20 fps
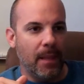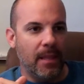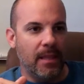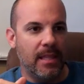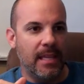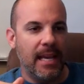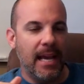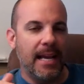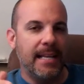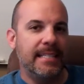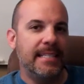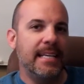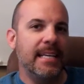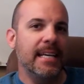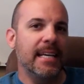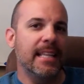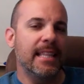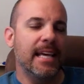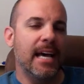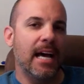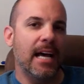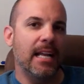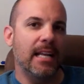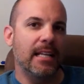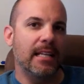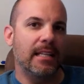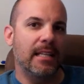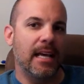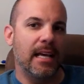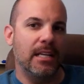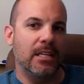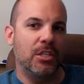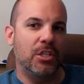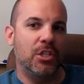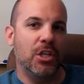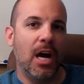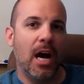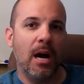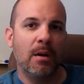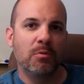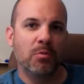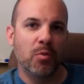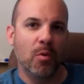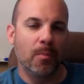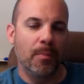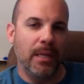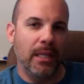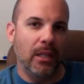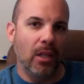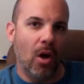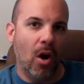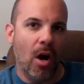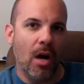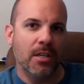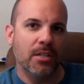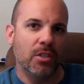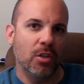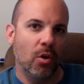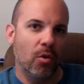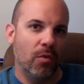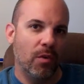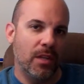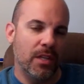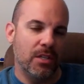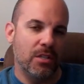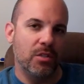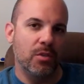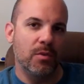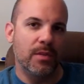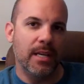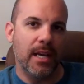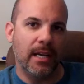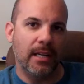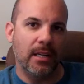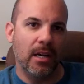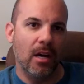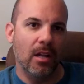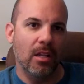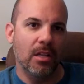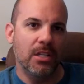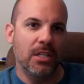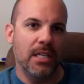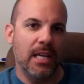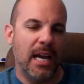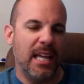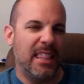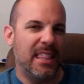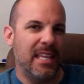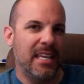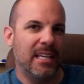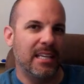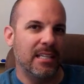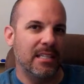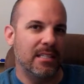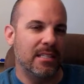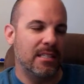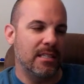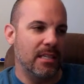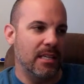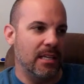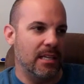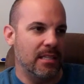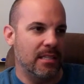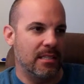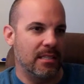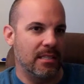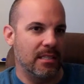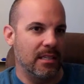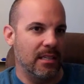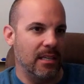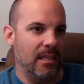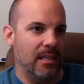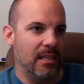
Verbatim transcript: the idea that jobs will be lost over this new technology, I think is